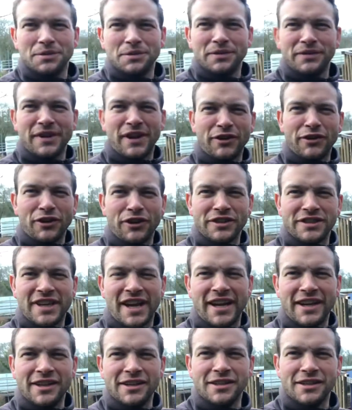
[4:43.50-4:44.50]
We've now got a
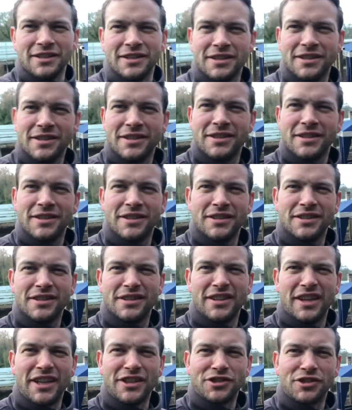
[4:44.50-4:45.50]
tent,
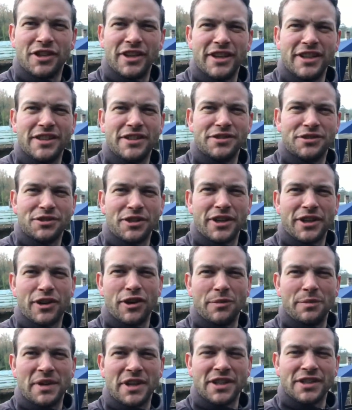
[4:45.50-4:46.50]
so naturally Trig
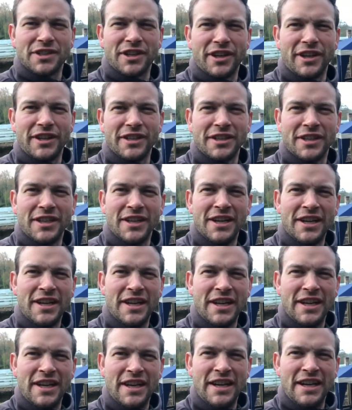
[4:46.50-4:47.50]
got a bit excited.
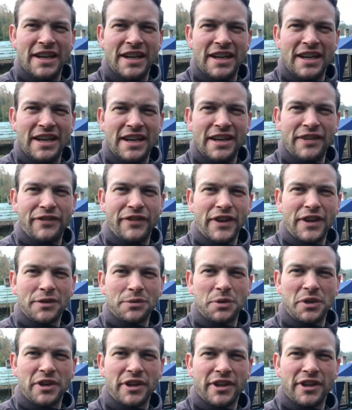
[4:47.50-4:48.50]
He
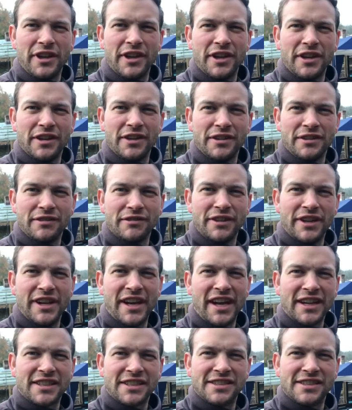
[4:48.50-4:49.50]
figured we were going to
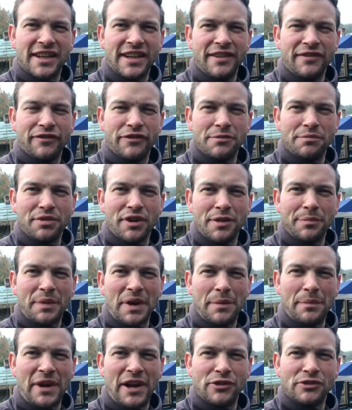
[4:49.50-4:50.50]
reenact a scene from
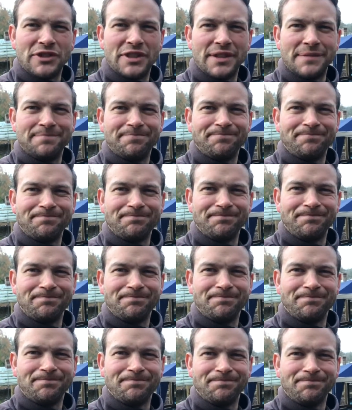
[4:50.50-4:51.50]
Brokeback Mountain.
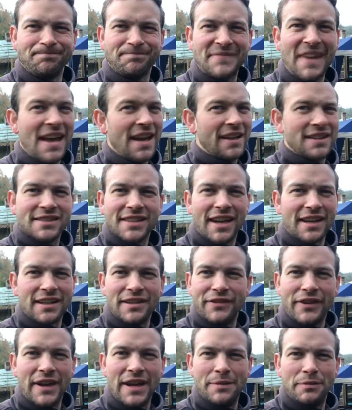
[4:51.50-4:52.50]

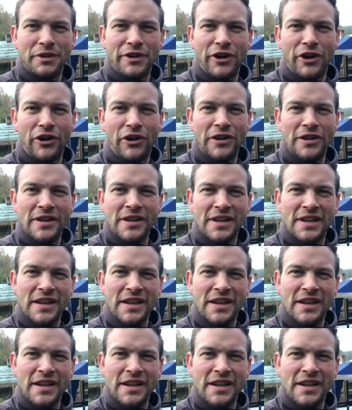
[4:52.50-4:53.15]
Sadly for him, we're not.